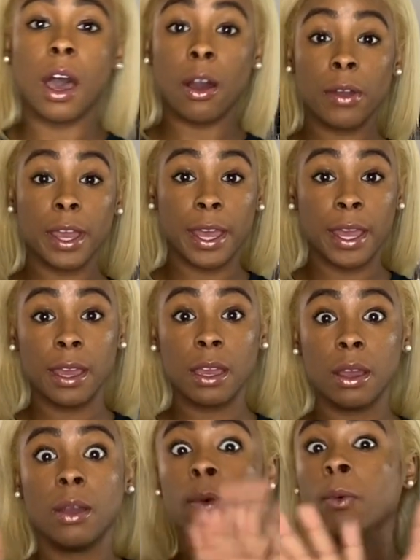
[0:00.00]
Okay,
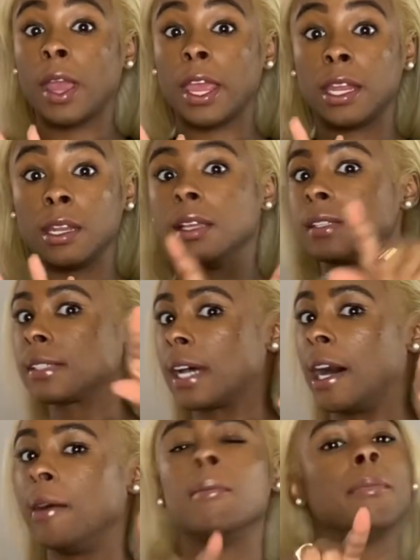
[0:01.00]
wait,
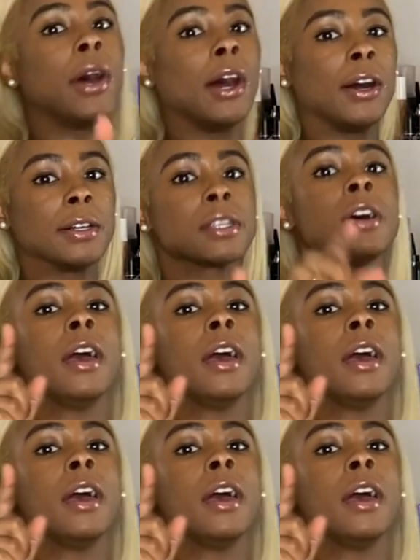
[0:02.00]
stop, pause.